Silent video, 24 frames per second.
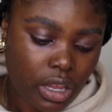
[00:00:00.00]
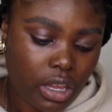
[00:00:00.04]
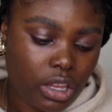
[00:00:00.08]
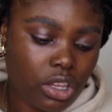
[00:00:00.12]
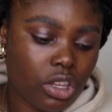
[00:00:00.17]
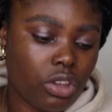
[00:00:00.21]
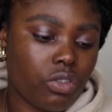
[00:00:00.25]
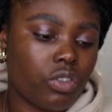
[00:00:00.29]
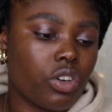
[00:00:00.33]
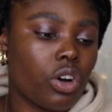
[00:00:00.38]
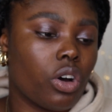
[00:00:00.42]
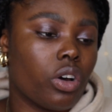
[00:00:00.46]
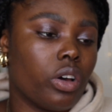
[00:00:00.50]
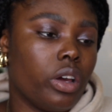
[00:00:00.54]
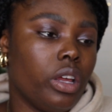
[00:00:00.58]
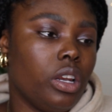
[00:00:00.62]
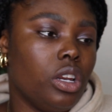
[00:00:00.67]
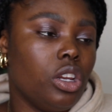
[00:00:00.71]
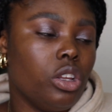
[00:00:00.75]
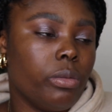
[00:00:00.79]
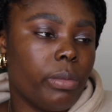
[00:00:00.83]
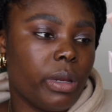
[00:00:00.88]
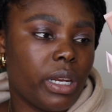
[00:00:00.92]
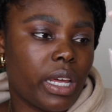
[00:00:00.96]
you've got
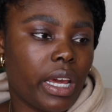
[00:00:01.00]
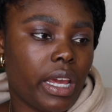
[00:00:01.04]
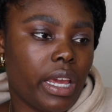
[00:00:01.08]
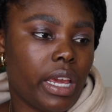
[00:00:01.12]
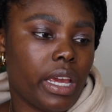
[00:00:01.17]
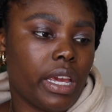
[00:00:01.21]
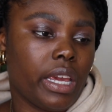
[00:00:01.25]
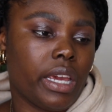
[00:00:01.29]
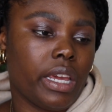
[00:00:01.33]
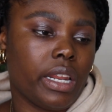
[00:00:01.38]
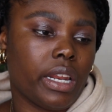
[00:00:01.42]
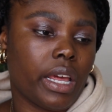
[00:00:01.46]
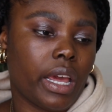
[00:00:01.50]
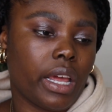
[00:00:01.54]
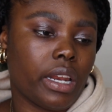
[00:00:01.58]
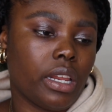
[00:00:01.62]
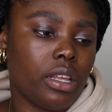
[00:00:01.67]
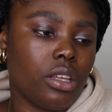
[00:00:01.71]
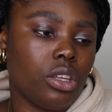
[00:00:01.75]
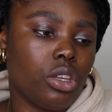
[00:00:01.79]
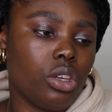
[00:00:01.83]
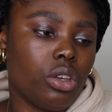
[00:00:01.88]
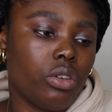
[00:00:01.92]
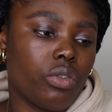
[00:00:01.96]
illuminating, and
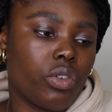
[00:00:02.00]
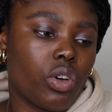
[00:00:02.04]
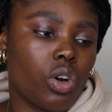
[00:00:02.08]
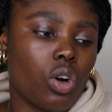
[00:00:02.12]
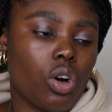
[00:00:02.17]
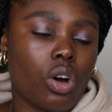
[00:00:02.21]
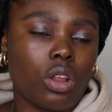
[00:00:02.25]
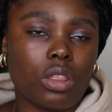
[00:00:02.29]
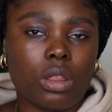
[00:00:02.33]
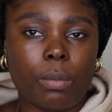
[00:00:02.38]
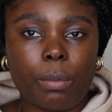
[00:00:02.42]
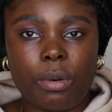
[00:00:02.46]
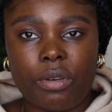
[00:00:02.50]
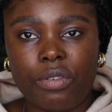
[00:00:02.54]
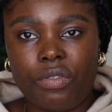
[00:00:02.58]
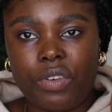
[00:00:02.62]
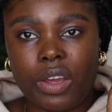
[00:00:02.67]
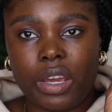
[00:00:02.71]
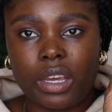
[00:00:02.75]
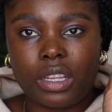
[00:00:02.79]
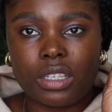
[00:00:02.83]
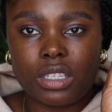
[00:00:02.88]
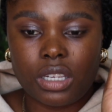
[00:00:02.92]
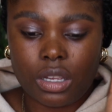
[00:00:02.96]
then you've got the
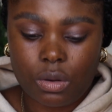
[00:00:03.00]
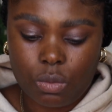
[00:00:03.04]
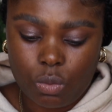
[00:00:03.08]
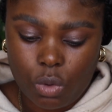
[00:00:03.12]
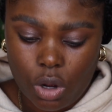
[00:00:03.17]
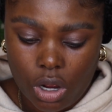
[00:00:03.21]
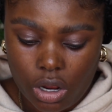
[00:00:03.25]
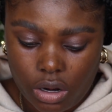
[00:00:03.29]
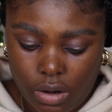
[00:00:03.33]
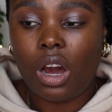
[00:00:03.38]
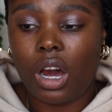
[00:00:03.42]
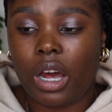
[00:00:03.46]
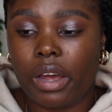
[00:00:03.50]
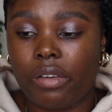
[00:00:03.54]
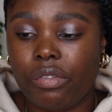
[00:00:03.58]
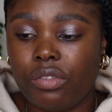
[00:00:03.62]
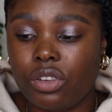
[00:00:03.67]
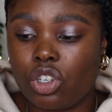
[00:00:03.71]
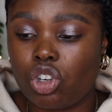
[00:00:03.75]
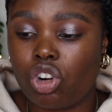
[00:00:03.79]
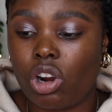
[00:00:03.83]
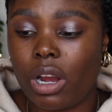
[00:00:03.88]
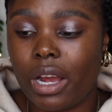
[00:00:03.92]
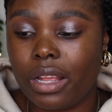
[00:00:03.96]
perfecting one. I've
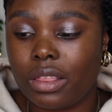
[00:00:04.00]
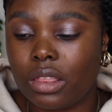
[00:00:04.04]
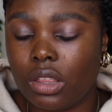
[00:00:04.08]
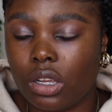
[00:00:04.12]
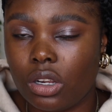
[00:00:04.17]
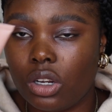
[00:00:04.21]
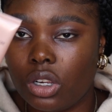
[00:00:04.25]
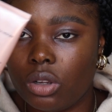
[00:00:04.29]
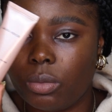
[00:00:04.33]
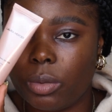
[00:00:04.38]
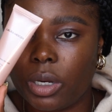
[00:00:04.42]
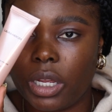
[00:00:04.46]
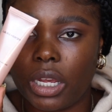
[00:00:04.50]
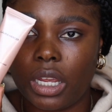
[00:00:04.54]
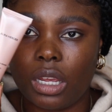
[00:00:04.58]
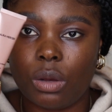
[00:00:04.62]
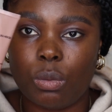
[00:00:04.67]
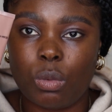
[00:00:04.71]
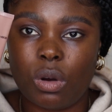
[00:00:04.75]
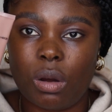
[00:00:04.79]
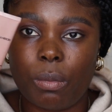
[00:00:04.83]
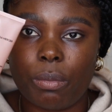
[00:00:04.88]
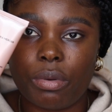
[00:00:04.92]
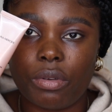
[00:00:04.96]
tried the illuminating
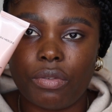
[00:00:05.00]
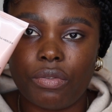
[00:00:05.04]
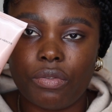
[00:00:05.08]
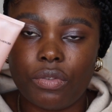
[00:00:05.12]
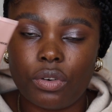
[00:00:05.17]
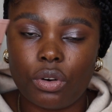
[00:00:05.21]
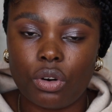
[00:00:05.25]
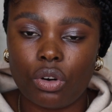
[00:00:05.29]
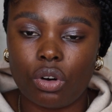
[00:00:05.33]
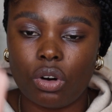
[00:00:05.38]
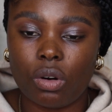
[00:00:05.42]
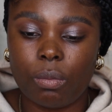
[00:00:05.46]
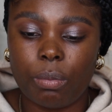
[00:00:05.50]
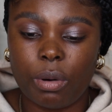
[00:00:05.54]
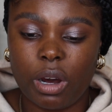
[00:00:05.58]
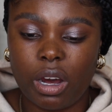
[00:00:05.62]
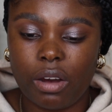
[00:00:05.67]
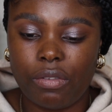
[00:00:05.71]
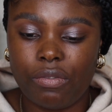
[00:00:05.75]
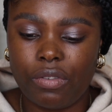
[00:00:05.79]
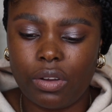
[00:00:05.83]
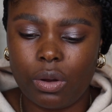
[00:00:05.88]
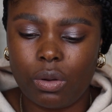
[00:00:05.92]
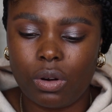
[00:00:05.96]
one before, but I
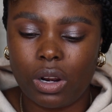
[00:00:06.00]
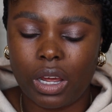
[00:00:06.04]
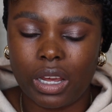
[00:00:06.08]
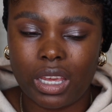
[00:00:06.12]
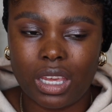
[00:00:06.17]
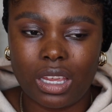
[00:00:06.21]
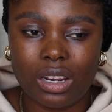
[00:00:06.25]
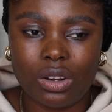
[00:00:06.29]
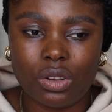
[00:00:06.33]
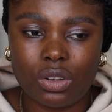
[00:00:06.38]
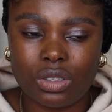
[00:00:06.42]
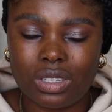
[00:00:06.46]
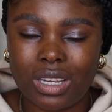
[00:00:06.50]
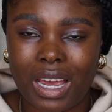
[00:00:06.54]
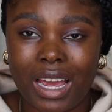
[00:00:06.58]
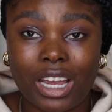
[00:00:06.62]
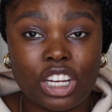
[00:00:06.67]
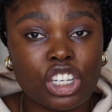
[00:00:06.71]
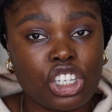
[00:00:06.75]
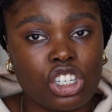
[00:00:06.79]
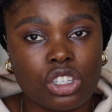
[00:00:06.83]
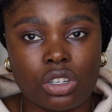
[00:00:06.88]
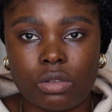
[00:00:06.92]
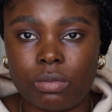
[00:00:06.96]
felt like it looked
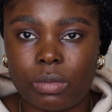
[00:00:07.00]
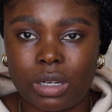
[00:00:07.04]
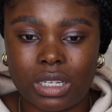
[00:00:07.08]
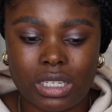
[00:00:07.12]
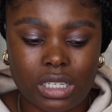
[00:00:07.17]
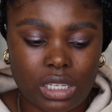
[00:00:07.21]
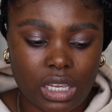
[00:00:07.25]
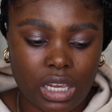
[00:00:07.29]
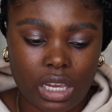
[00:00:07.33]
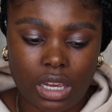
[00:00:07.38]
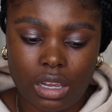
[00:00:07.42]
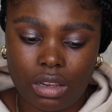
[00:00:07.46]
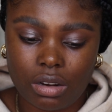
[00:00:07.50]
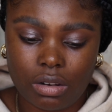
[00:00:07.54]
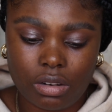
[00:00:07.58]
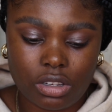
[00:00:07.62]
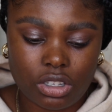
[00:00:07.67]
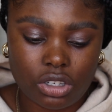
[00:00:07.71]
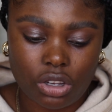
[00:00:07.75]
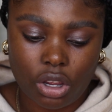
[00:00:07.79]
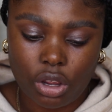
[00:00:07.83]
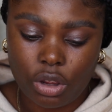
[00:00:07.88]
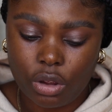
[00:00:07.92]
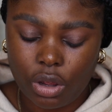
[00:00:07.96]
ashy on my skin,
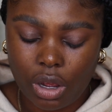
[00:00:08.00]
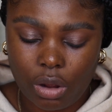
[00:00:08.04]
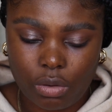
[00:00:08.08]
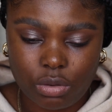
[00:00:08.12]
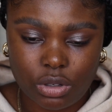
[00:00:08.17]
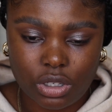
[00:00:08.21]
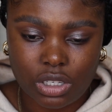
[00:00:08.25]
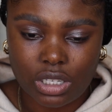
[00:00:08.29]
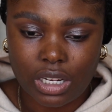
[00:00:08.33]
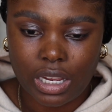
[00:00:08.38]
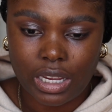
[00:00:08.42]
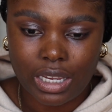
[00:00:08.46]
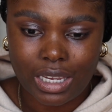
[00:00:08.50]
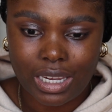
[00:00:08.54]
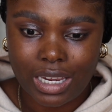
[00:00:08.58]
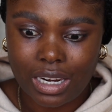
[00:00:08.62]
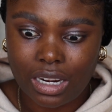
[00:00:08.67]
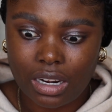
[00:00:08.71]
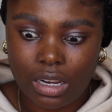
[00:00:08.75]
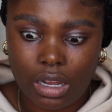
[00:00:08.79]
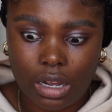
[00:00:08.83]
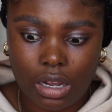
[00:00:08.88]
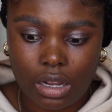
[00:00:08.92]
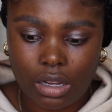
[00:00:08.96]
so I was just like, yeah,
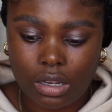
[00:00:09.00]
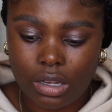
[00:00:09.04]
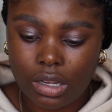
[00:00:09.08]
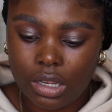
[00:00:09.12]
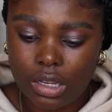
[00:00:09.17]
nah.